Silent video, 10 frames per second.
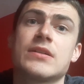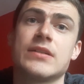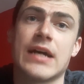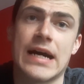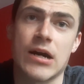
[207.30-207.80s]

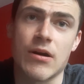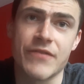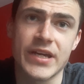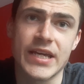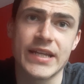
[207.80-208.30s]
Now, I
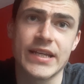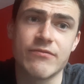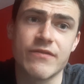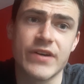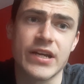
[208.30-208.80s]
think it did
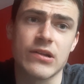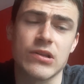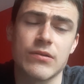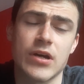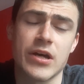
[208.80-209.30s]

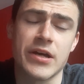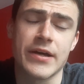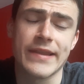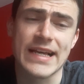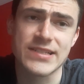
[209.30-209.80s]
reveal
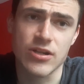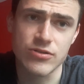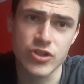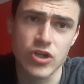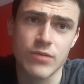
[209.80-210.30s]
last
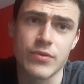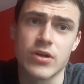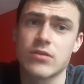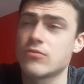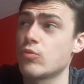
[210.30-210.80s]

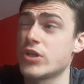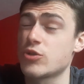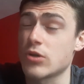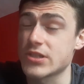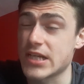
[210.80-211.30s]
October,
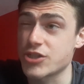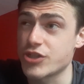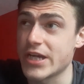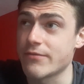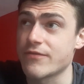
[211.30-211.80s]
which was last
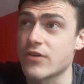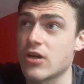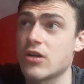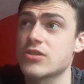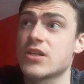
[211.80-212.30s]
year, of
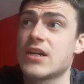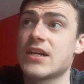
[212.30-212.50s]
course,